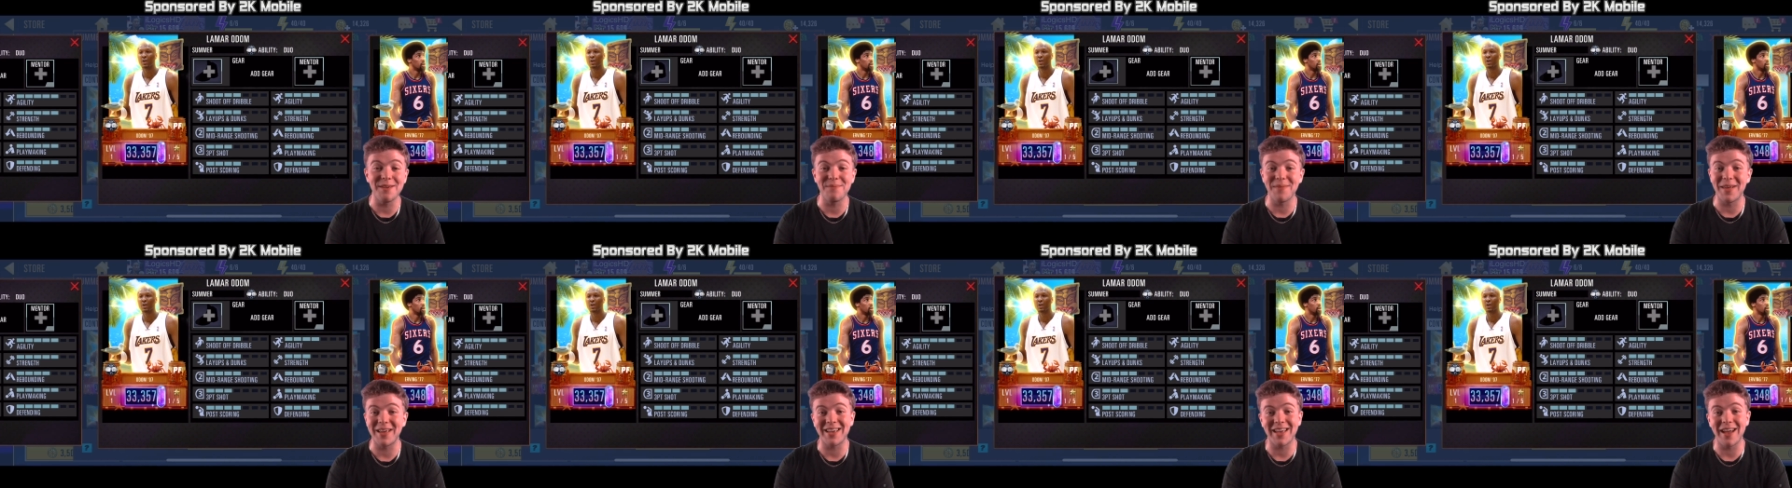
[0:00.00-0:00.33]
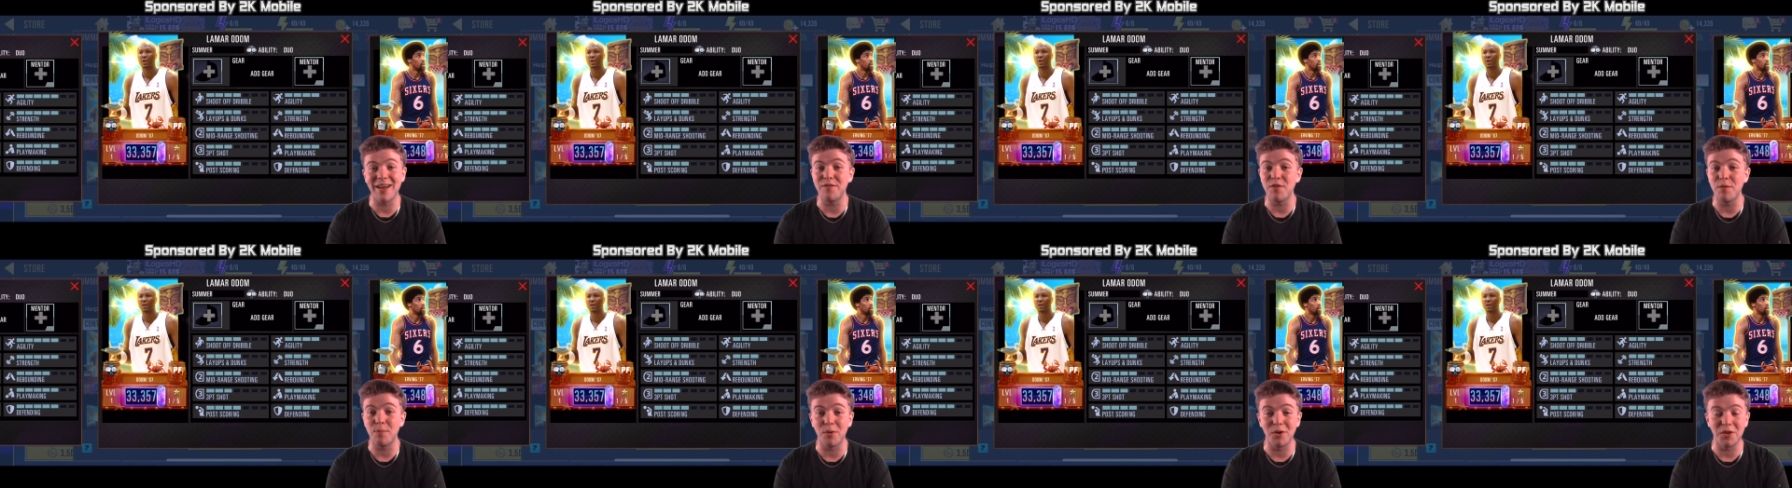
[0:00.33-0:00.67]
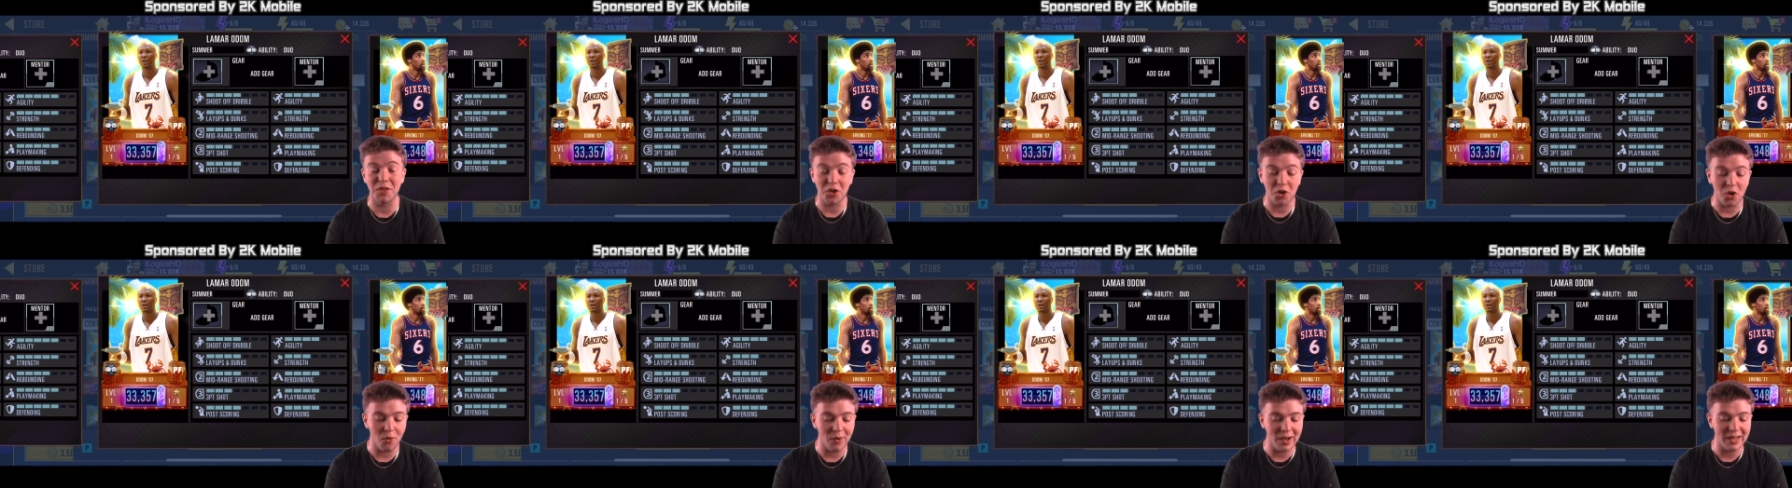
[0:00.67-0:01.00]
They gave your boy
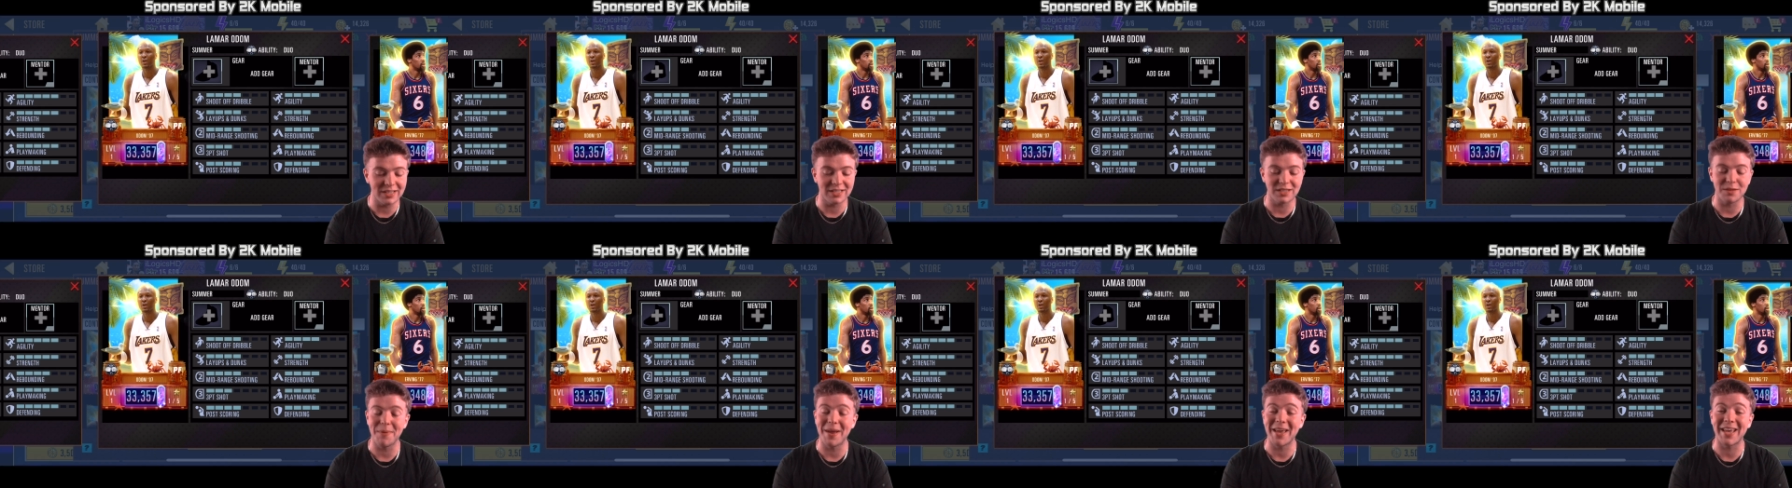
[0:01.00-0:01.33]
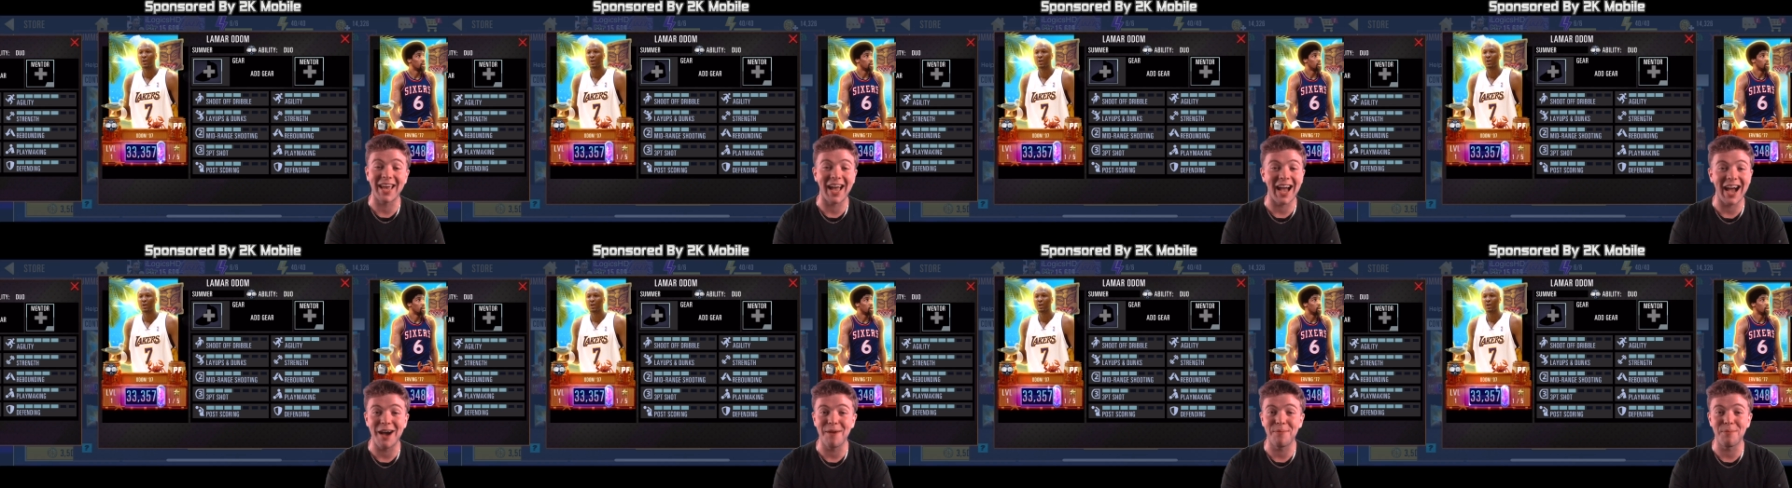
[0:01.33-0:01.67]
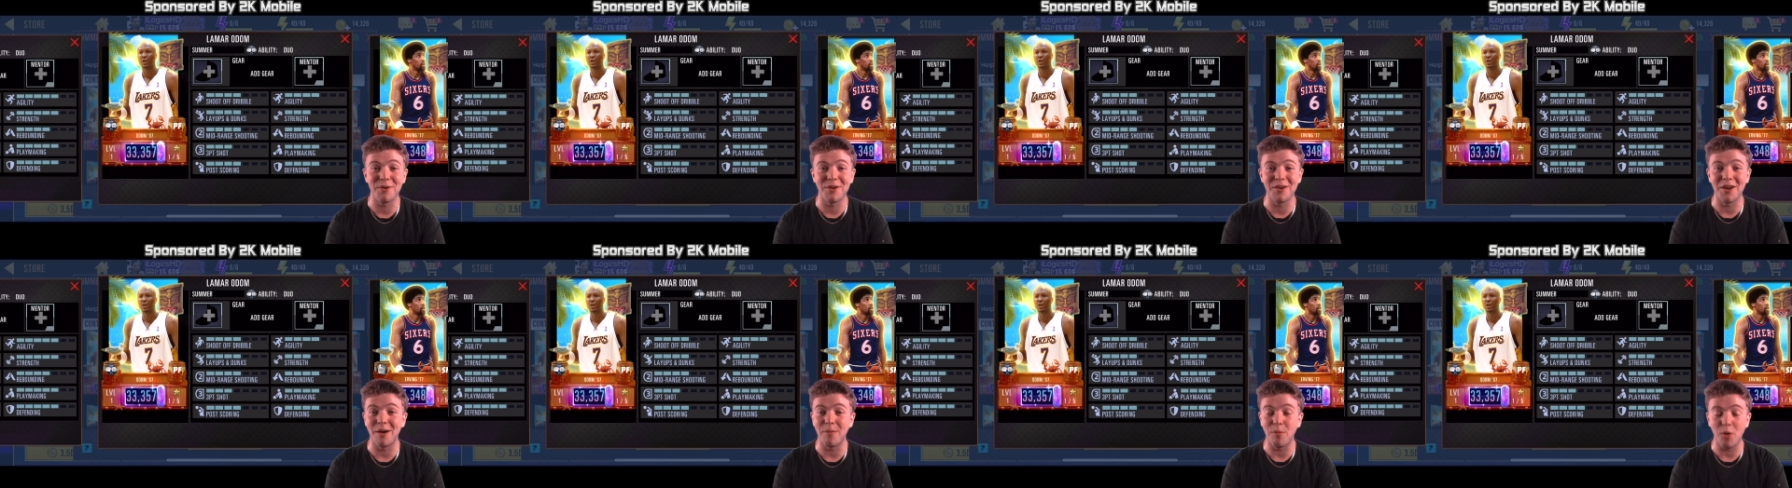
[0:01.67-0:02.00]
the coins to make it
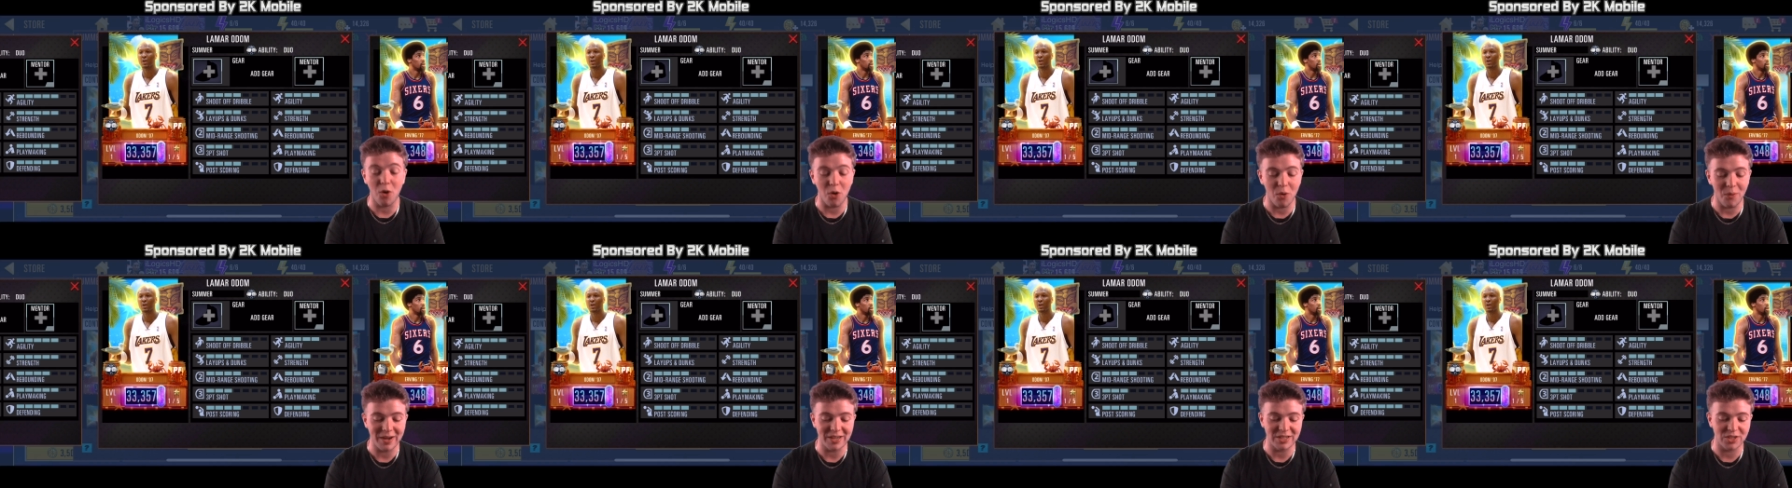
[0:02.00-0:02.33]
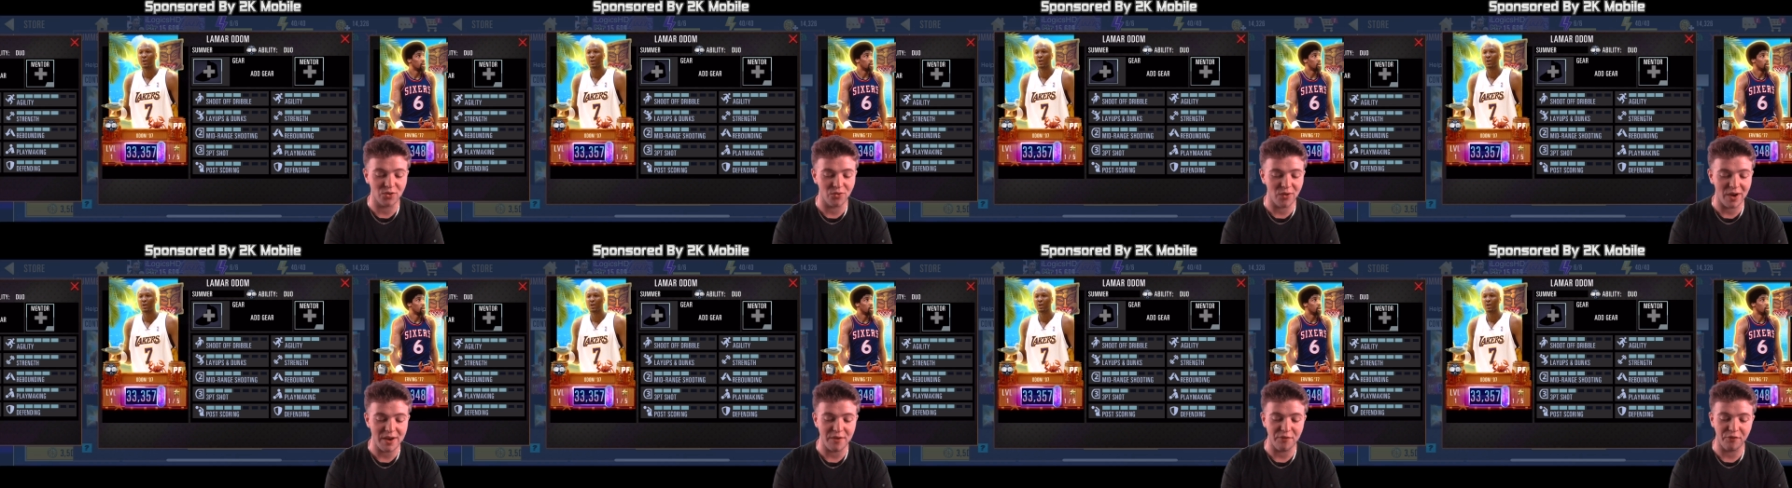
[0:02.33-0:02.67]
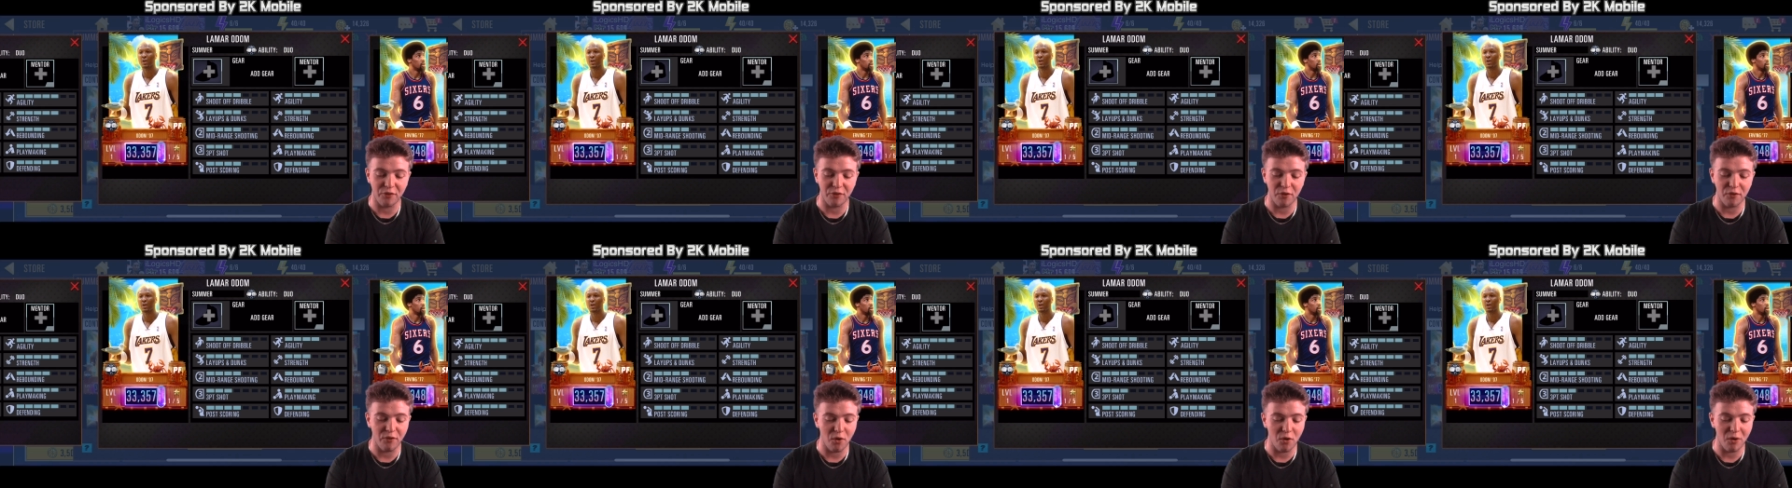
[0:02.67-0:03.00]
happen. I'm always
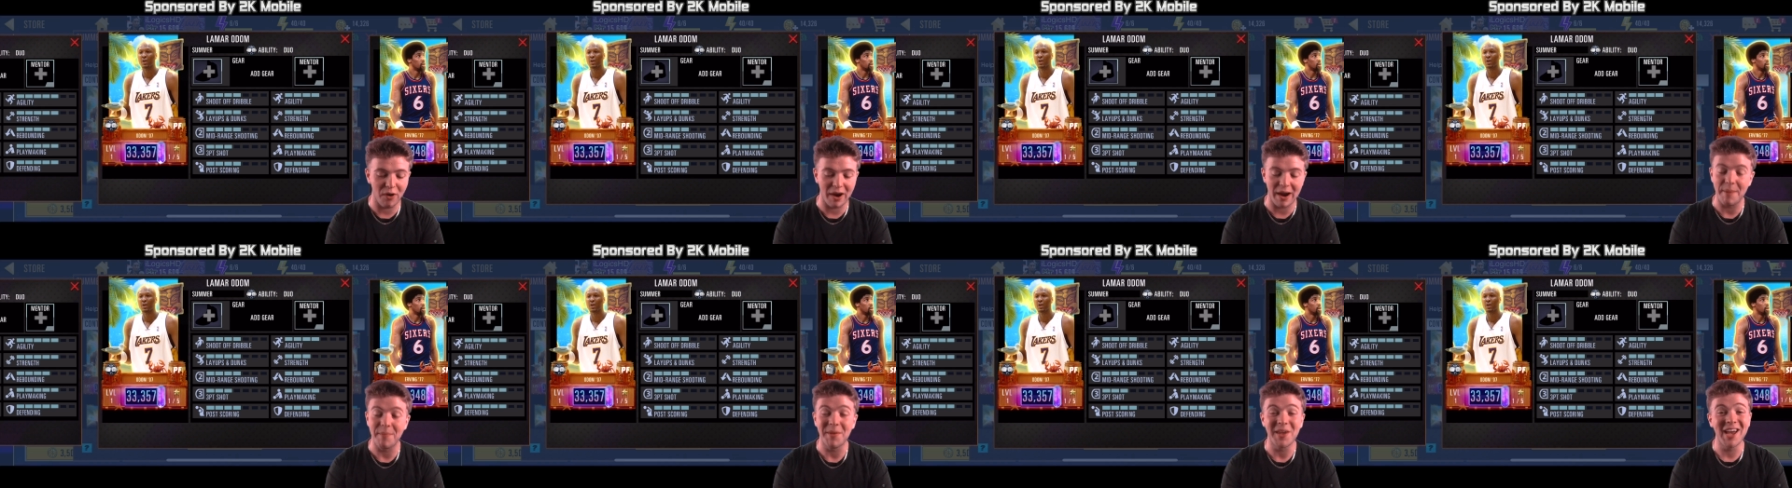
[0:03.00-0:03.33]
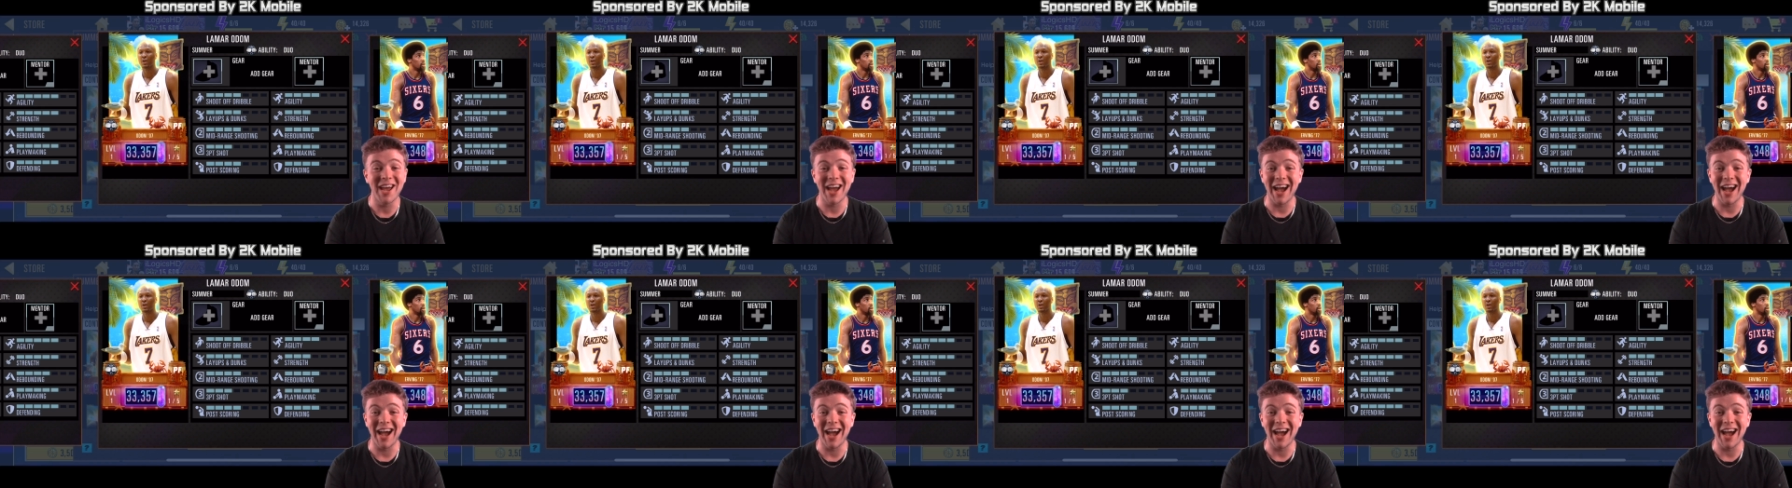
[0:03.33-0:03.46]
grateful for it.